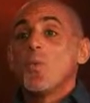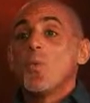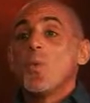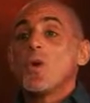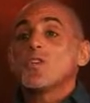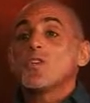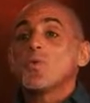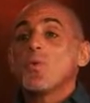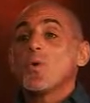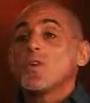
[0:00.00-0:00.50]

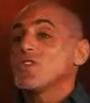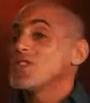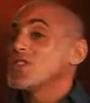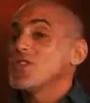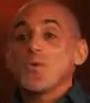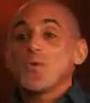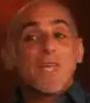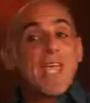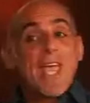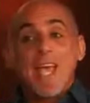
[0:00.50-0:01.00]
which ones
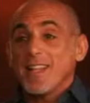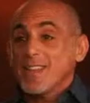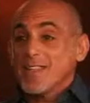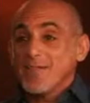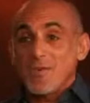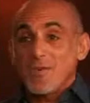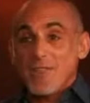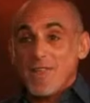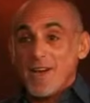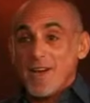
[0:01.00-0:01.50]
you can't
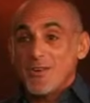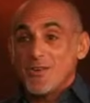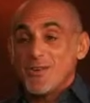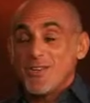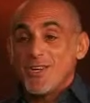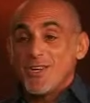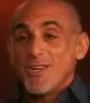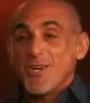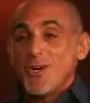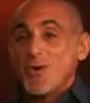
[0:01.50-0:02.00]
live
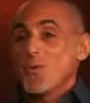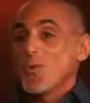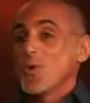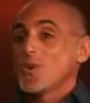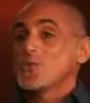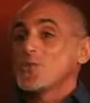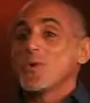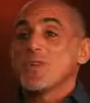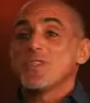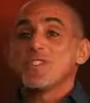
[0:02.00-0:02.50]
without,
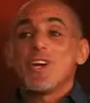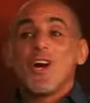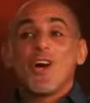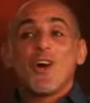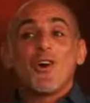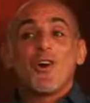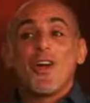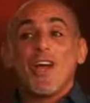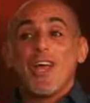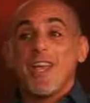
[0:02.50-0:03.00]
which ones
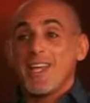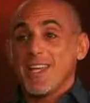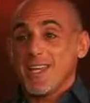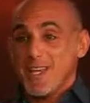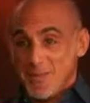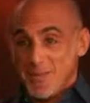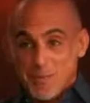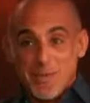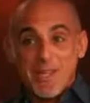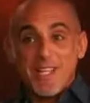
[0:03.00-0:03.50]
are a
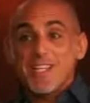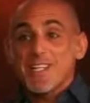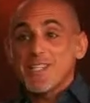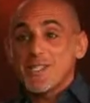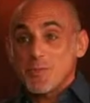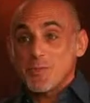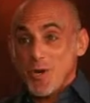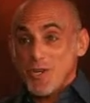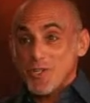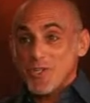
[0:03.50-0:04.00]
complete
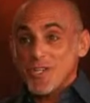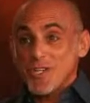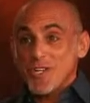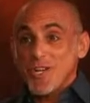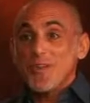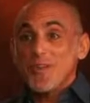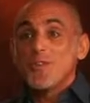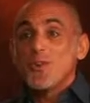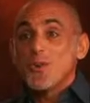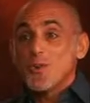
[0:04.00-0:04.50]
expression
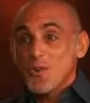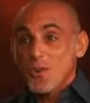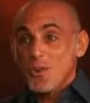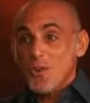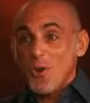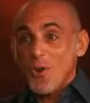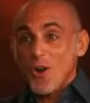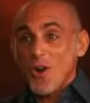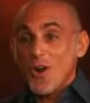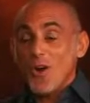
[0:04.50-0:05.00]
of who
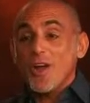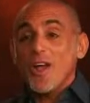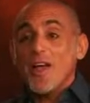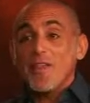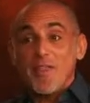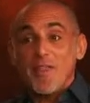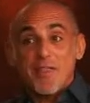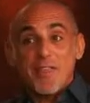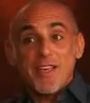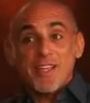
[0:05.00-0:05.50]
you are
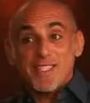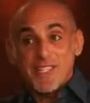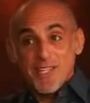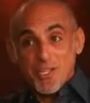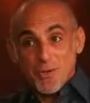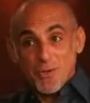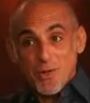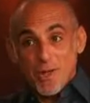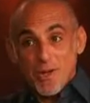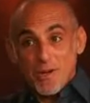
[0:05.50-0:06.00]
and the things
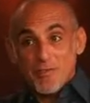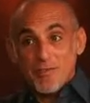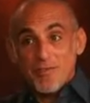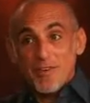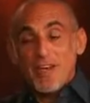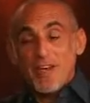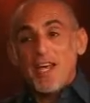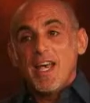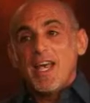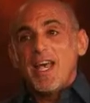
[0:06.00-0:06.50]
that you love,
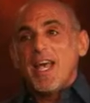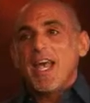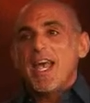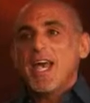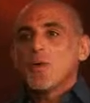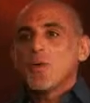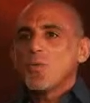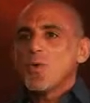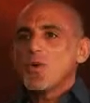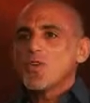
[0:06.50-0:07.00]

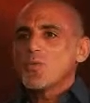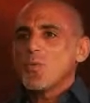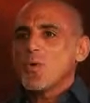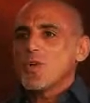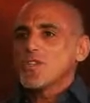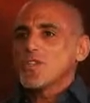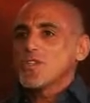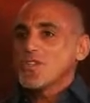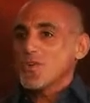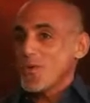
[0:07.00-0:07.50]
and which
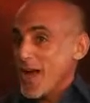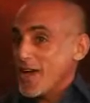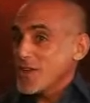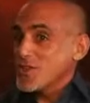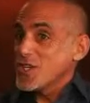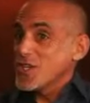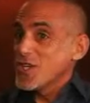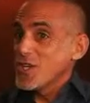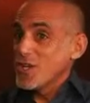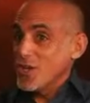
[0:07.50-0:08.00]
ones you
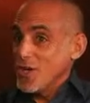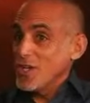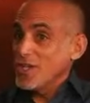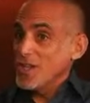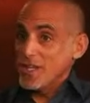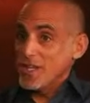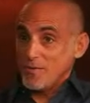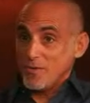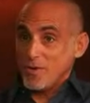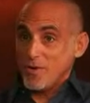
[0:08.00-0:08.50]
actually
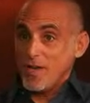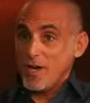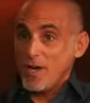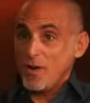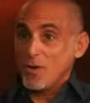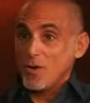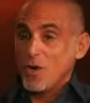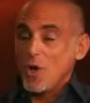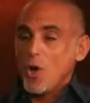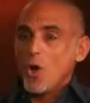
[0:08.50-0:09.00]
could live
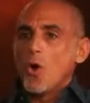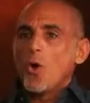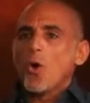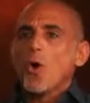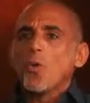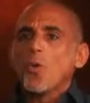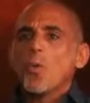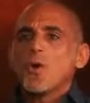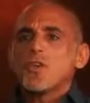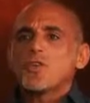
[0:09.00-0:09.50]
without,
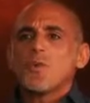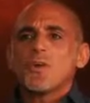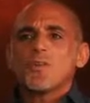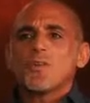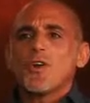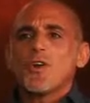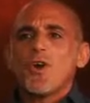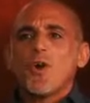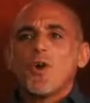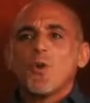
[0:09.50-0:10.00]
or which
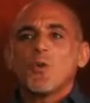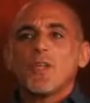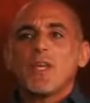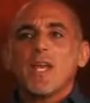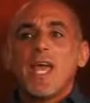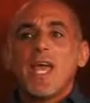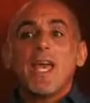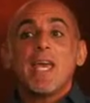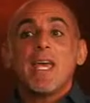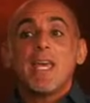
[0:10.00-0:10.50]
ones are
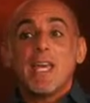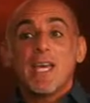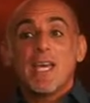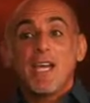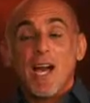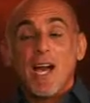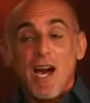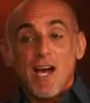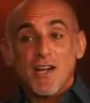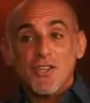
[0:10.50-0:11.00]
holding a
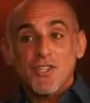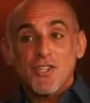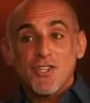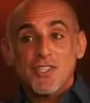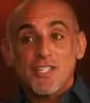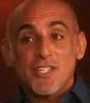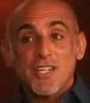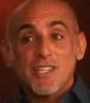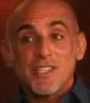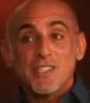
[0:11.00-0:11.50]

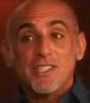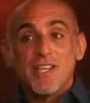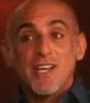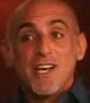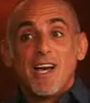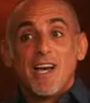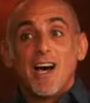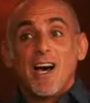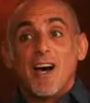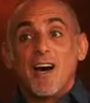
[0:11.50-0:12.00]
consciousness
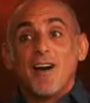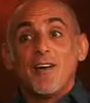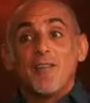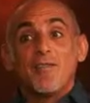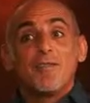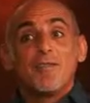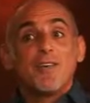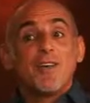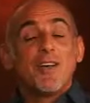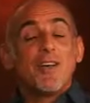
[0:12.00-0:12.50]

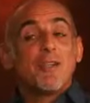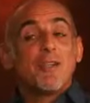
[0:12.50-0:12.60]
of